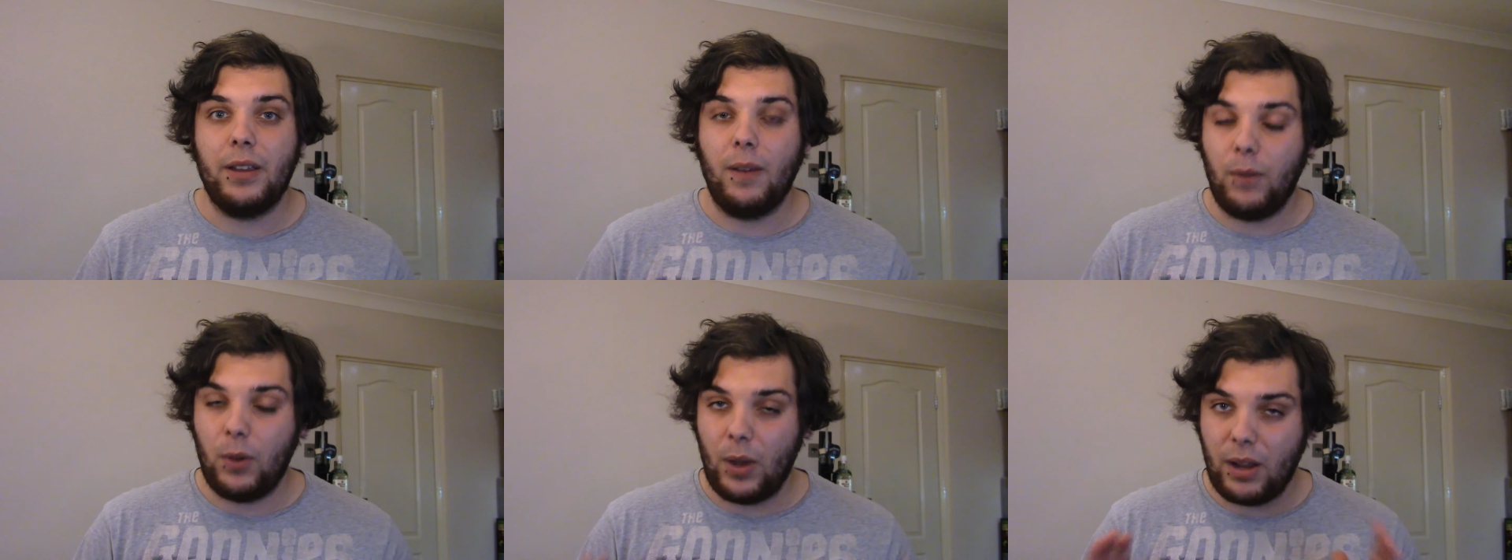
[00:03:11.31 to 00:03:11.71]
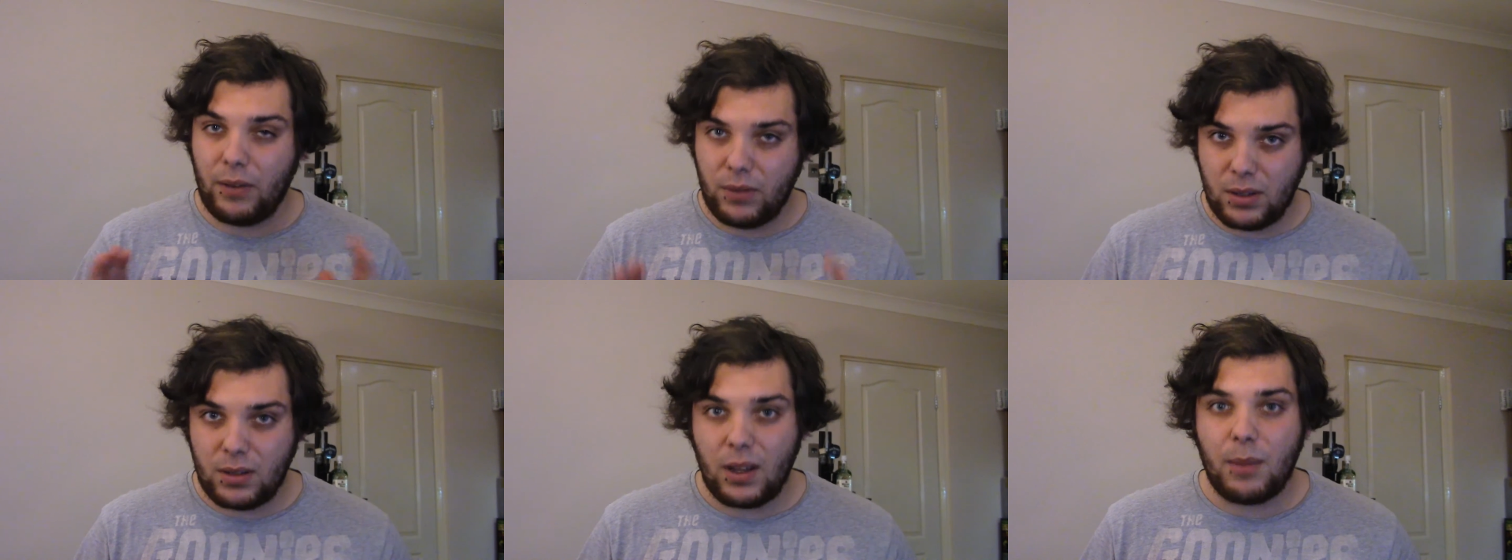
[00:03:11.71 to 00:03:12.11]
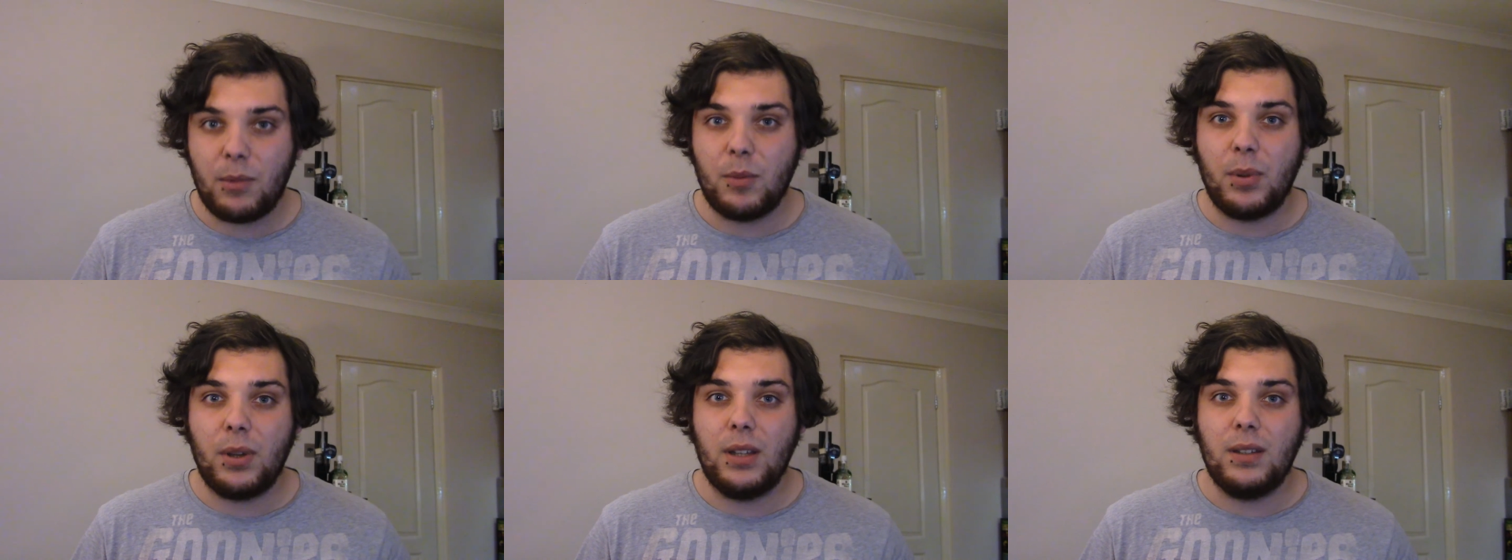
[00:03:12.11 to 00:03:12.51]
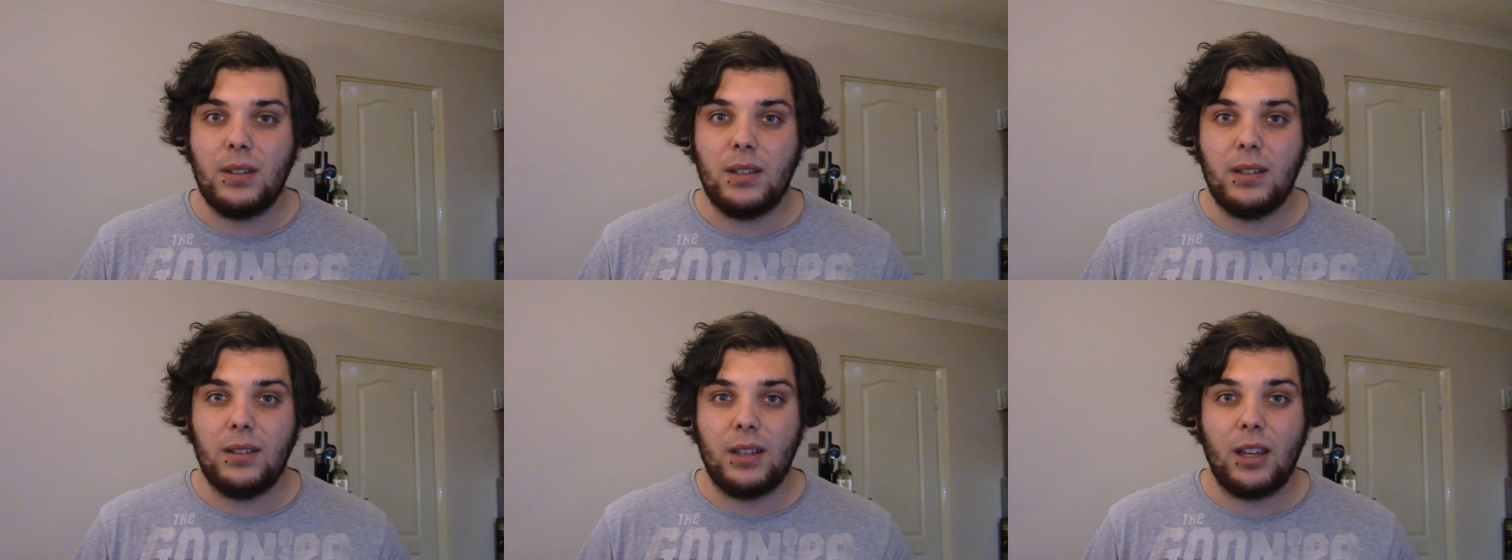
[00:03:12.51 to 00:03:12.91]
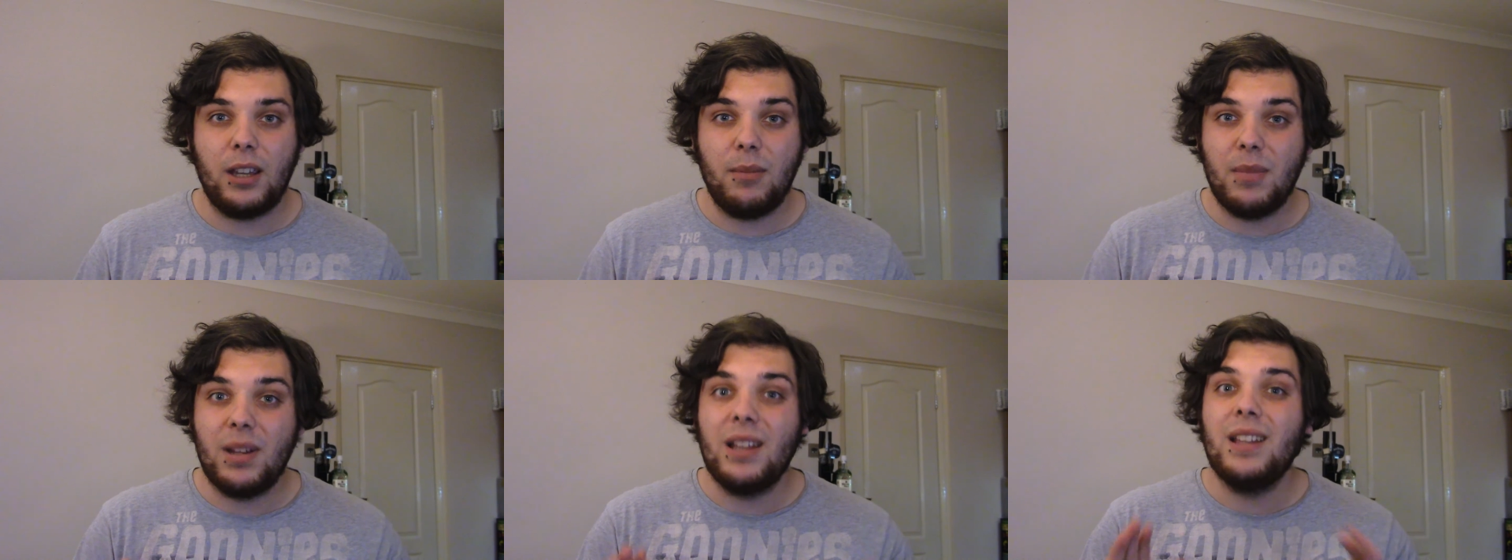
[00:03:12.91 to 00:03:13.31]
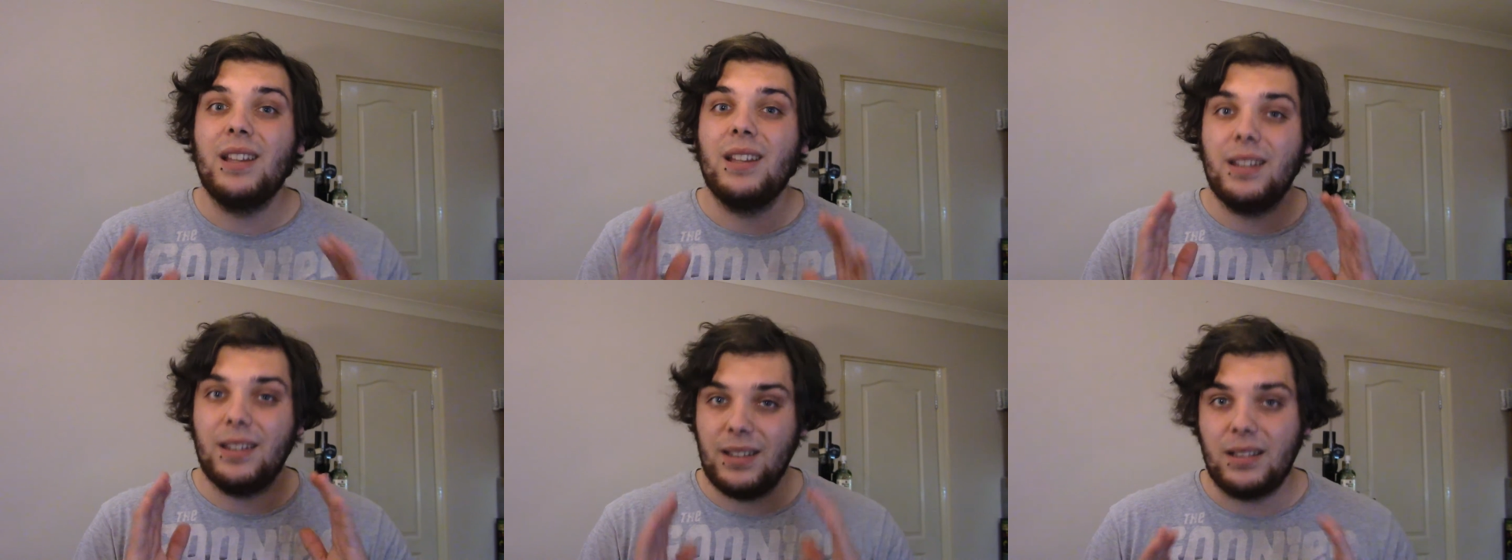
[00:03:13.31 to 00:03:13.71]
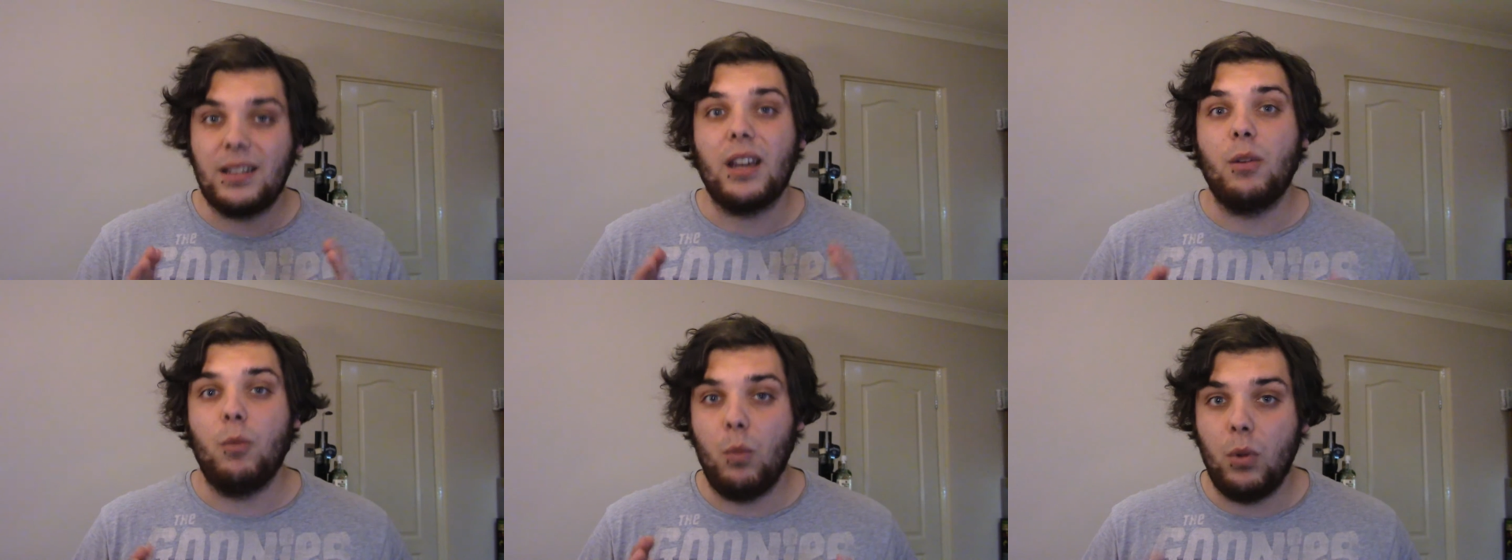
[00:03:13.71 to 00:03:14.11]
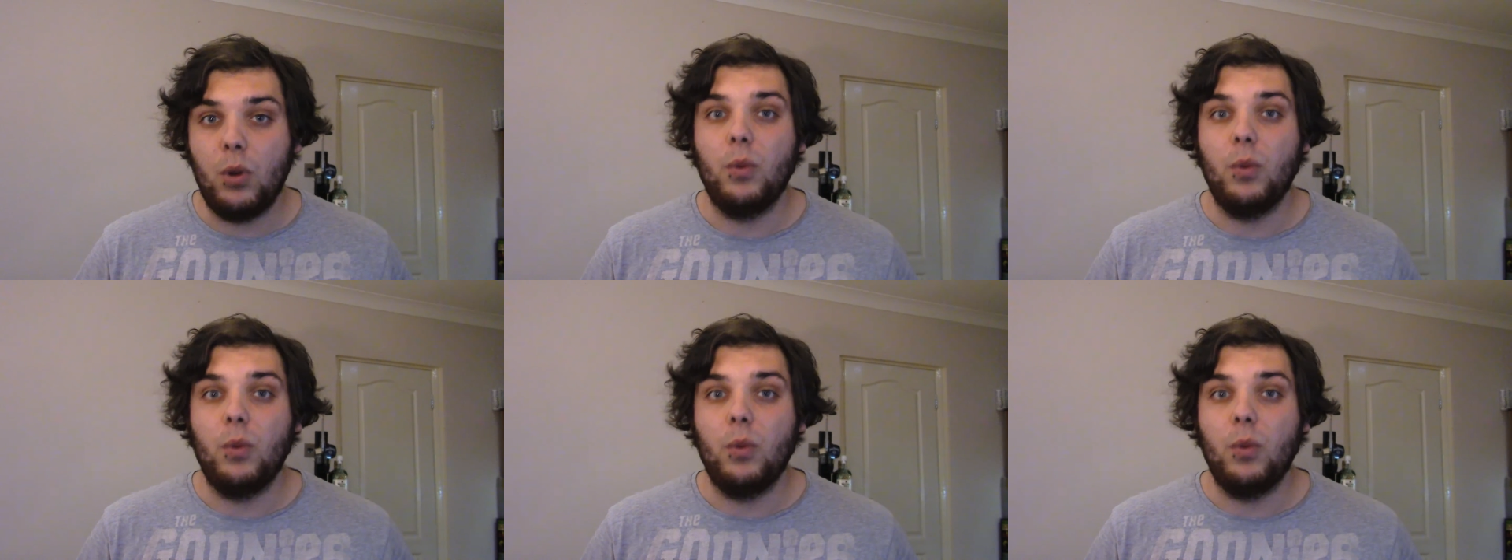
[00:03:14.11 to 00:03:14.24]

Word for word: If you have the time to put into this game, this game will